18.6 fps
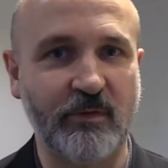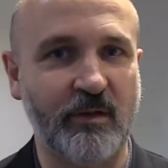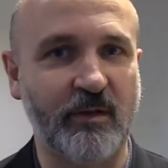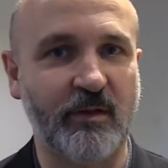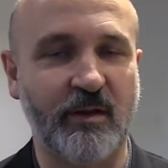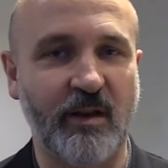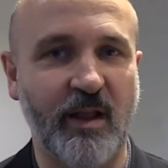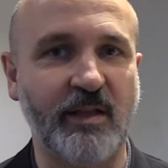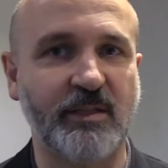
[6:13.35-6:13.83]

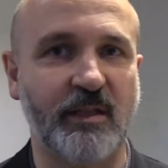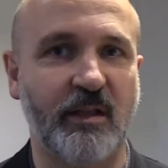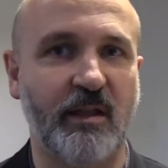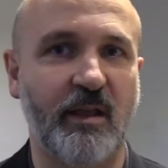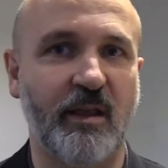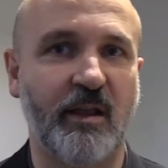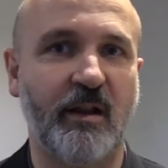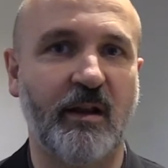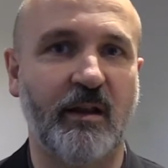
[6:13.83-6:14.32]
the less
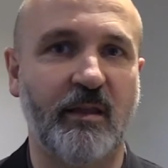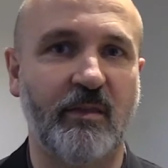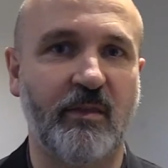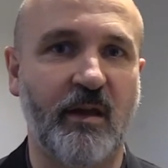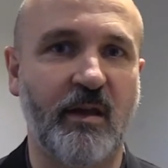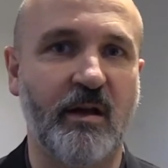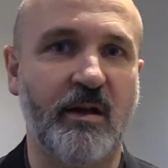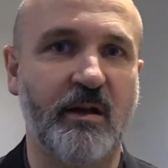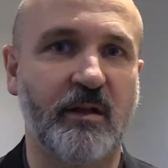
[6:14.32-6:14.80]
likely
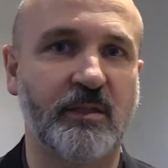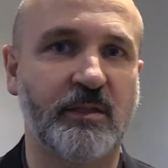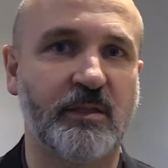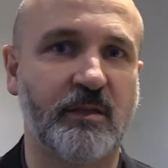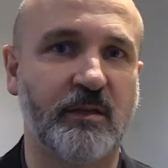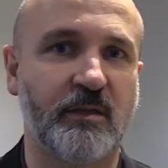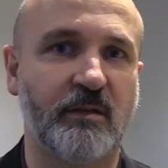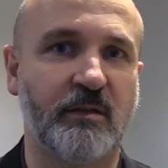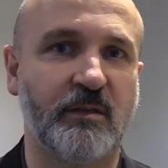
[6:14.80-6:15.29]
they are
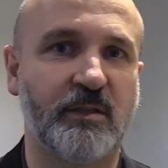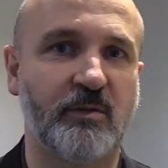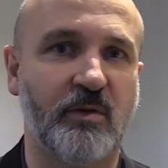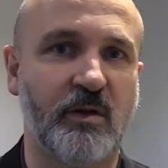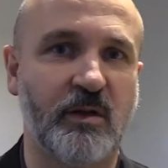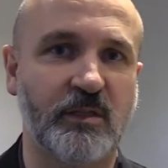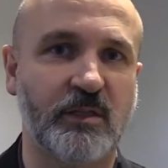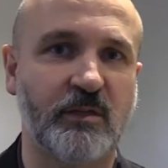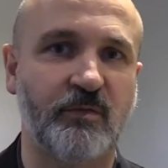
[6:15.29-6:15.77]
to
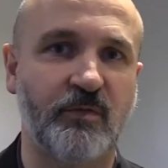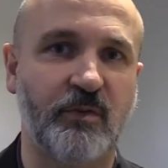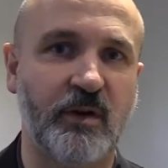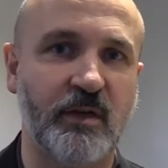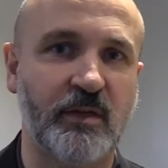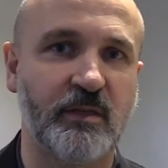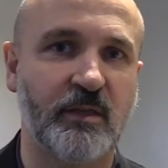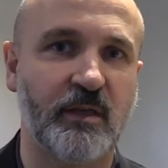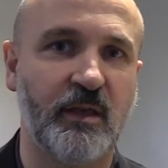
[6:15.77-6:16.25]
ask for
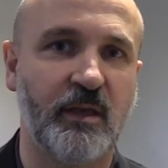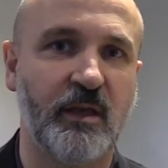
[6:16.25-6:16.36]
it.